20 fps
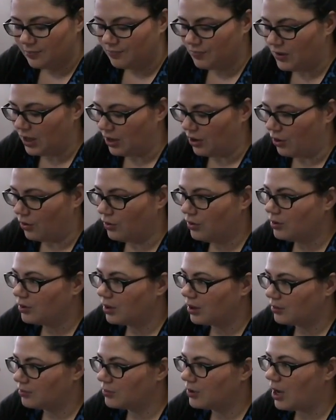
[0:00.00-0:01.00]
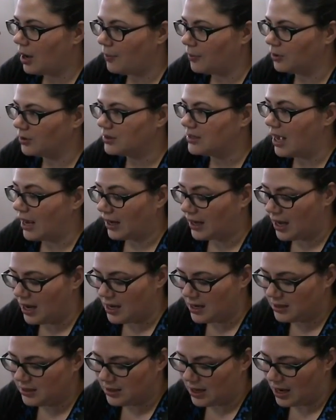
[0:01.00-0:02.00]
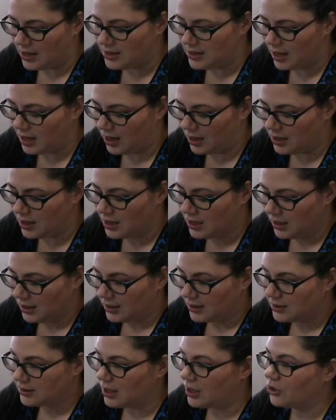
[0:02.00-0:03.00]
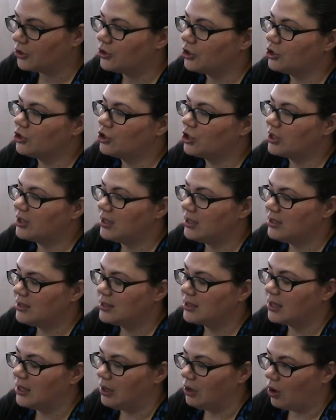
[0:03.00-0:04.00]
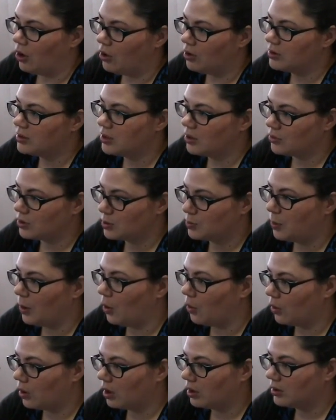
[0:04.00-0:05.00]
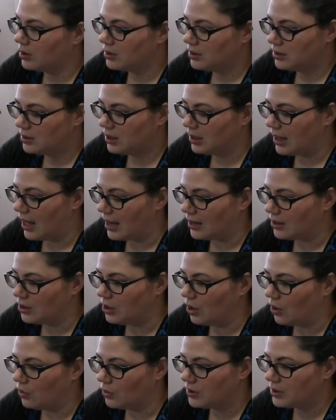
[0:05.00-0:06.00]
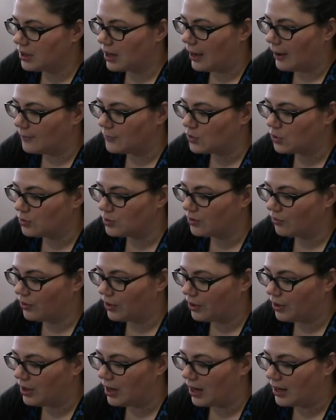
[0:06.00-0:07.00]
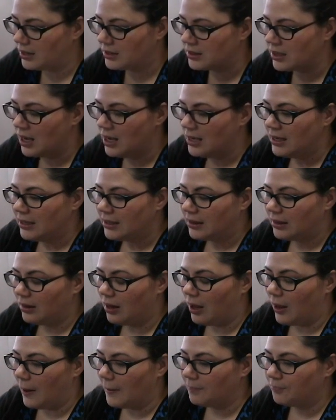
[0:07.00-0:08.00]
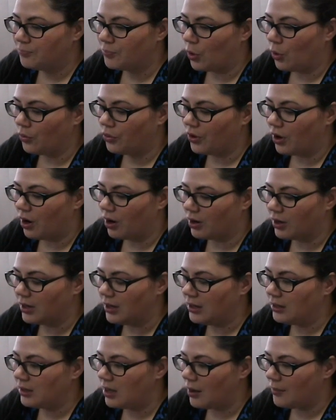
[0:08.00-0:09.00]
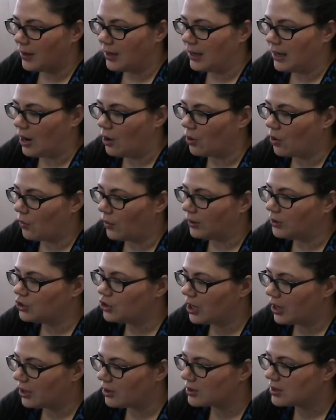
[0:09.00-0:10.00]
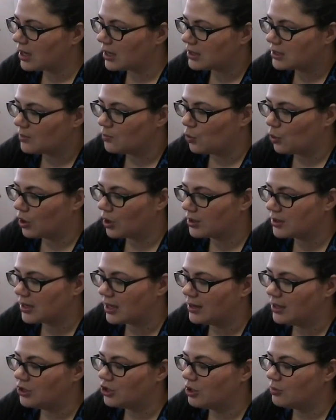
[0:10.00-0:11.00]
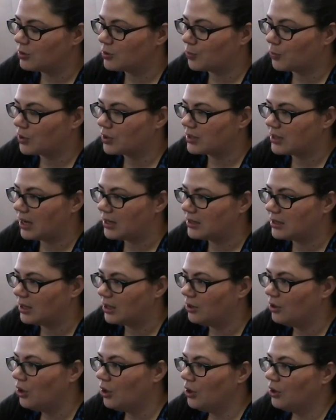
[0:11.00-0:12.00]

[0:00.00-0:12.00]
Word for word: you know, couple decades. And then Senator Jasinski also spoke to that note. Um, so it was a very nice um, both our incoming and outgoing chairs had some words, and then she was presented